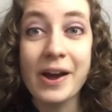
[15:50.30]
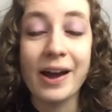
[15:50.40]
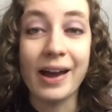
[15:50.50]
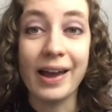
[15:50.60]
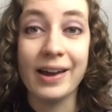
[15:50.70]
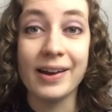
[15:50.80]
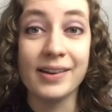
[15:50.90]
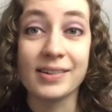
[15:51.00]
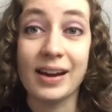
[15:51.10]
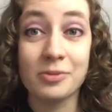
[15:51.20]

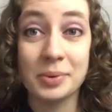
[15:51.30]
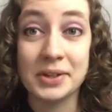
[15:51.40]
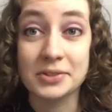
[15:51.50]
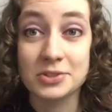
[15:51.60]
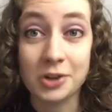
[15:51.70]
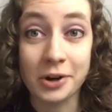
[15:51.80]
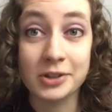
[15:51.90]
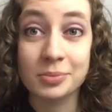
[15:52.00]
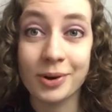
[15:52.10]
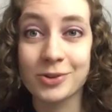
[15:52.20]
and have been starting
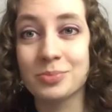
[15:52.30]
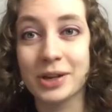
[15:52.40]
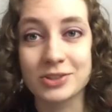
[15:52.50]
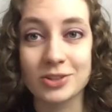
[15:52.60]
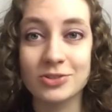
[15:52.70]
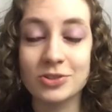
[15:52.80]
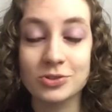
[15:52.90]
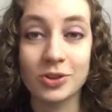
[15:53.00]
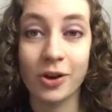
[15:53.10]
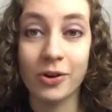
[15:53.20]
to post pictures,
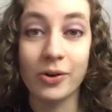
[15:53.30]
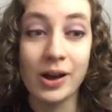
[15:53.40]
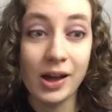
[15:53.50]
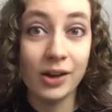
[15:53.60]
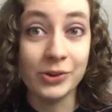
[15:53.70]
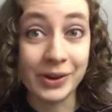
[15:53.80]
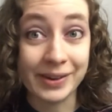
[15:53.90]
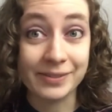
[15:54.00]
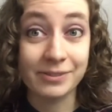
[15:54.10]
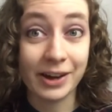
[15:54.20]
so you
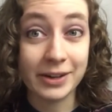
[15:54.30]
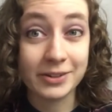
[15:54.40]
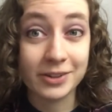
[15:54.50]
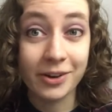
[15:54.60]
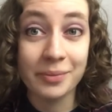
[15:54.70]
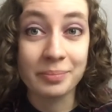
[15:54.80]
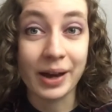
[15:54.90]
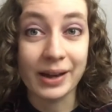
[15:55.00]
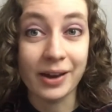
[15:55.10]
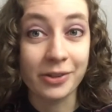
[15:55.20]
can find
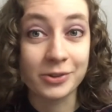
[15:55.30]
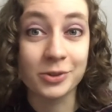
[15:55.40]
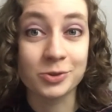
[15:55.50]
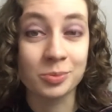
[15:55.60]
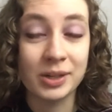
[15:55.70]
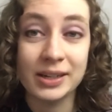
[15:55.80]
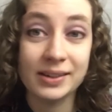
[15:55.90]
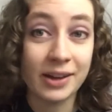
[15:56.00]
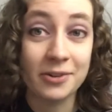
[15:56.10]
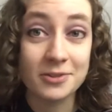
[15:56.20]
my other social media
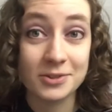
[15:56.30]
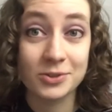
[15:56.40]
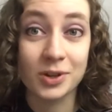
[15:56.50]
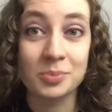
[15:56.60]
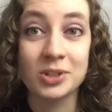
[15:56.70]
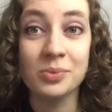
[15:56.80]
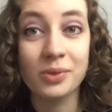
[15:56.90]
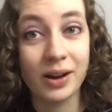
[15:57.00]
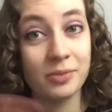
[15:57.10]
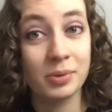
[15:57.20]
down in the description where
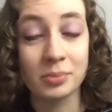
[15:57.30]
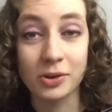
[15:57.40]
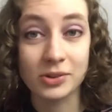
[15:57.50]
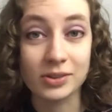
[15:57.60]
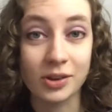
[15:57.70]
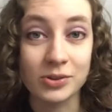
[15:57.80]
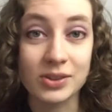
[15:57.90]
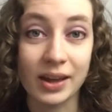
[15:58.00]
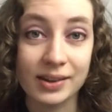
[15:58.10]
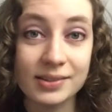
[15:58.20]
I've been posting those
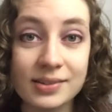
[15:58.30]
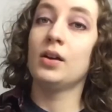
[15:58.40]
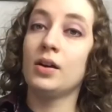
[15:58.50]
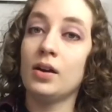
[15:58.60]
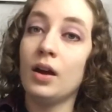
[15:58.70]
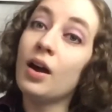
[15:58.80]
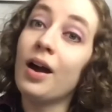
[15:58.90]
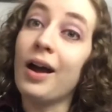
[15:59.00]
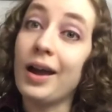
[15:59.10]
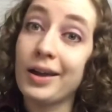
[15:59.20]
things.
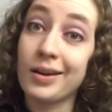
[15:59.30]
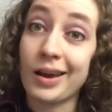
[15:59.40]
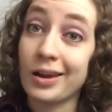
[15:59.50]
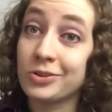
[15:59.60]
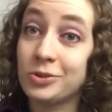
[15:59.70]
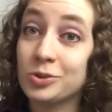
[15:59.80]
And as usual,